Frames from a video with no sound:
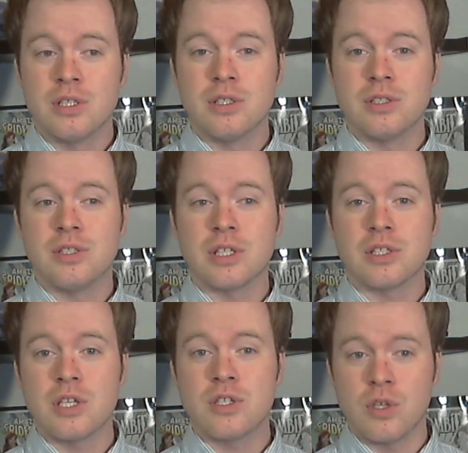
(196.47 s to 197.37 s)

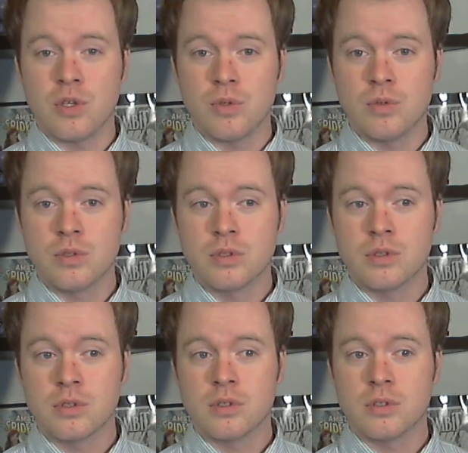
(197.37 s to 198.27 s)
62
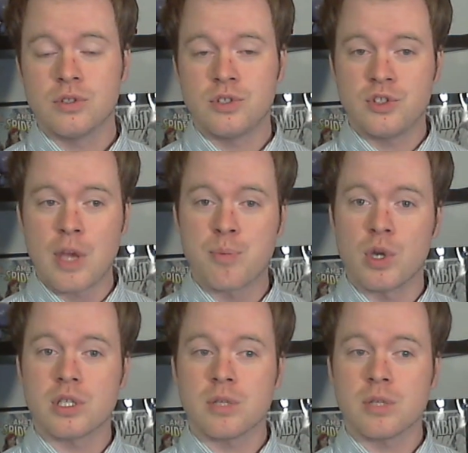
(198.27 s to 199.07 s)
separate